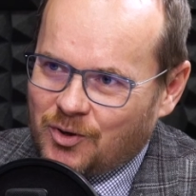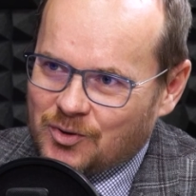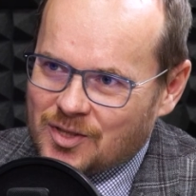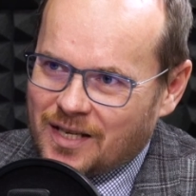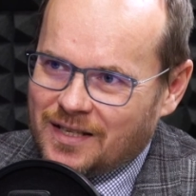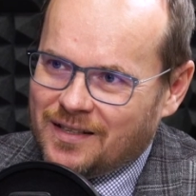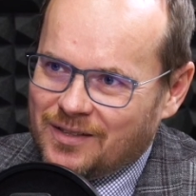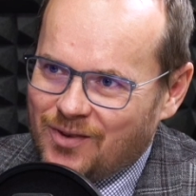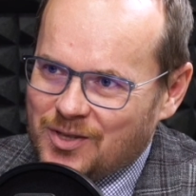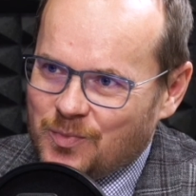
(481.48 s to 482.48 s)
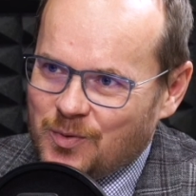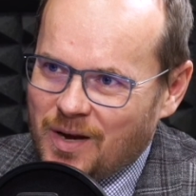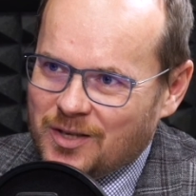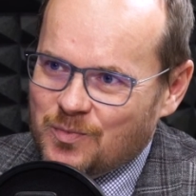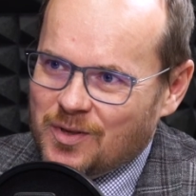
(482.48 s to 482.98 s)
Conseq Investment
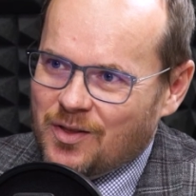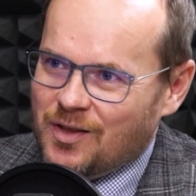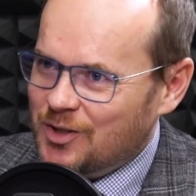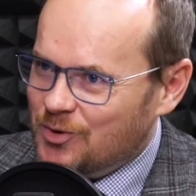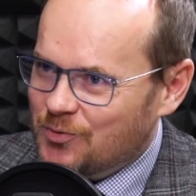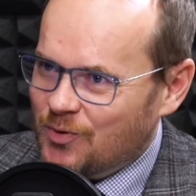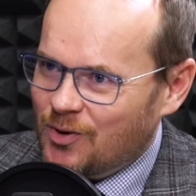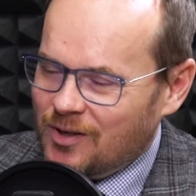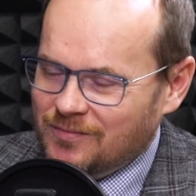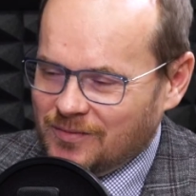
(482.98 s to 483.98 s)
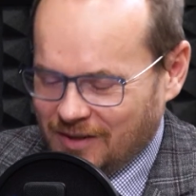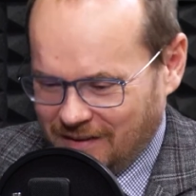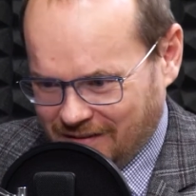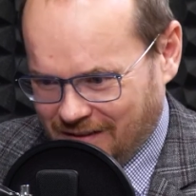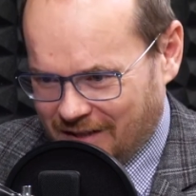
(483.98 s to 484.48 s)
Management. Thank you for
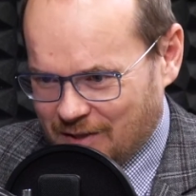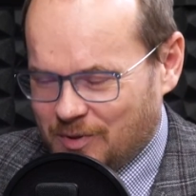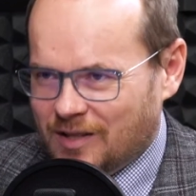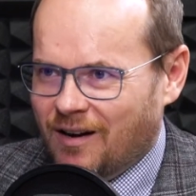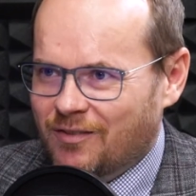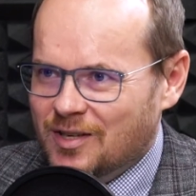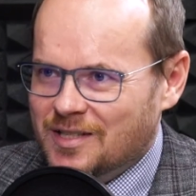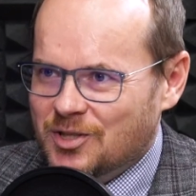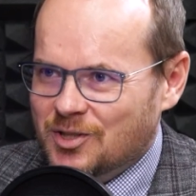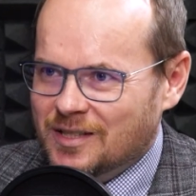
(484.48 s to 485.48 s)
accepting our invitation